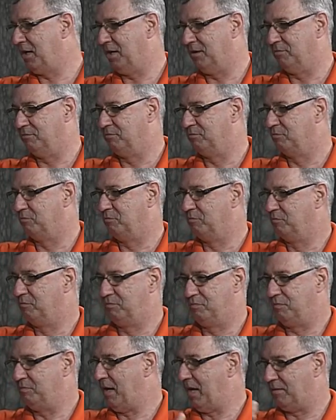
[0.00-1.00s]
kind of
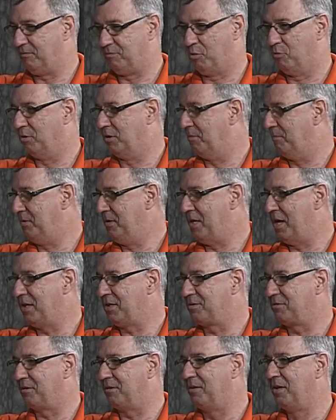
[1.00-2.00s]
going to the
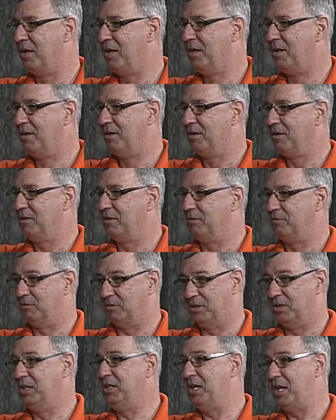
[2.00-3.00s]
PX store.
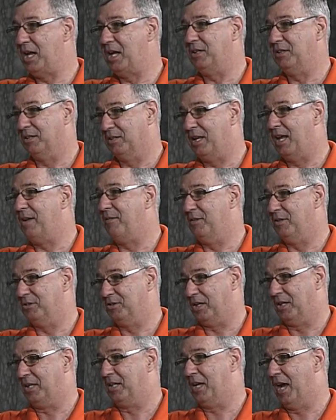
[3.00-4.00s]
An E8 in the Navy is
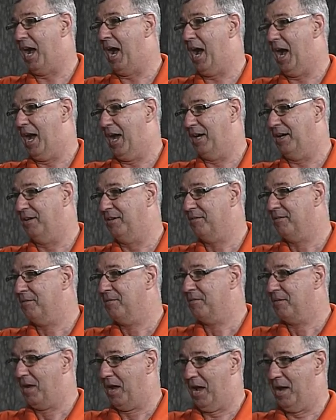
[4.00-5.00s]
like God.
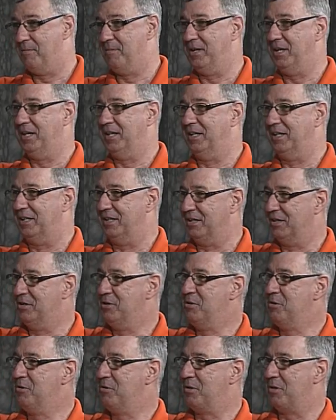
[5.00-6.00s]
I mean,
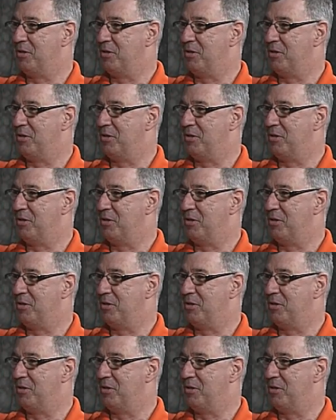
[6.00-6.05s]
you